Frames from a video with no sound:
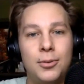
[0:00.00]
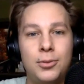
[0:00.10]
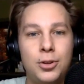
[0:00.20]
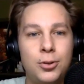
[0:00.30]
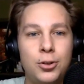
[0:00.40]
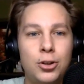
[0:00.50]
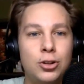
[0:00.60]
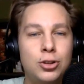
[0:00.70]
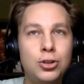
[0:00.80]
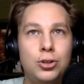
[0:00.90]
You
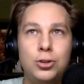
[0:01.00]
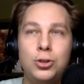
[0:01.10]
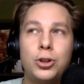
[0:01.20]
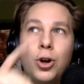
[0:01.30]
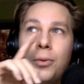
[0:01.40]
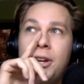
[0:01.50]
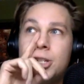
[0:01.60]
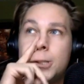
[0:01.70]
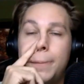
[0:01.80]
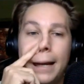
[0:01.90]
can only
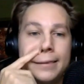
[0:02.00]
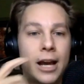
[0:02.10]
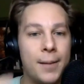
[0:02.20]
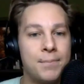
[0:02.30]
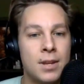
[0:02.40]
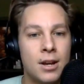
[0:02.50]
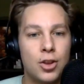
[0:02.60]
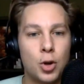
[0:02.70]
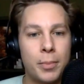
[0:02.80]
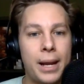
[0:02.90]
expect that
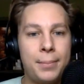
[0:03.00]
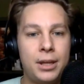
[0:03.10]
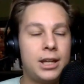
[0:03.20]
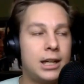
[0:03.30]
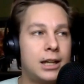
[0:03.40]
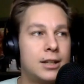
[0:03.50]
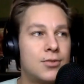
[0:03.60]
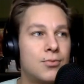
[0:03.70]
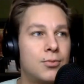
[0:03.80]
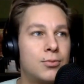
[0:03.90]
there may be
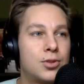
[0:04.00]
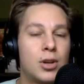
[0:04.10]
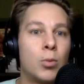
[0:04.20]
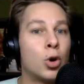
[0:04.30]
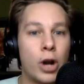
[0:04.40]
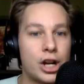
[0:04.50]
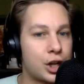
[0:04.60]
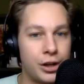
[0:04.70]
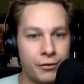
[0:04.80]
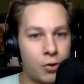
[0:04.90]
some
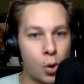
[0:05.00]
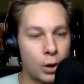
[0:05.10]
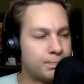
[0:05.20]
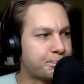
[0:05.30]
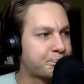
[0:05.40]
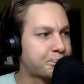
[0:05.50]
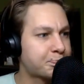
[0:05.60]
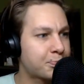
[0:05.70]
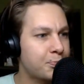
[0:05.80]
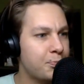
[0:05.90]
regression for
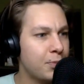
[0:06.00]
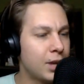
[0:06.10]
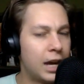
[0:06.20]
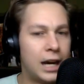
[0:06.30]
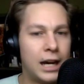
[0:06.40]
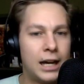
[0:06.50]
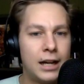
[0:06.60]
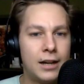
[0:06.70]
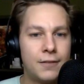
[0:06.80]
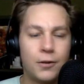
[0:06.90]

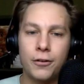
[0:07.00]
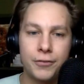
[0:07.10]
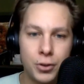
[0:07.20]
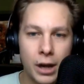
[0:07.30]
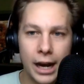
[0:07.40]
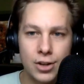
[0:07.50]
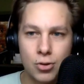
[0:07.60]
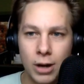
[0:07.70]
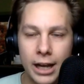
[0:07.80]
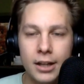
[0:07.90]
a few
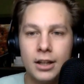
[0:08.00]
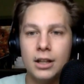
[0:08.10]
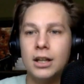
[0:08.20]
guys, right?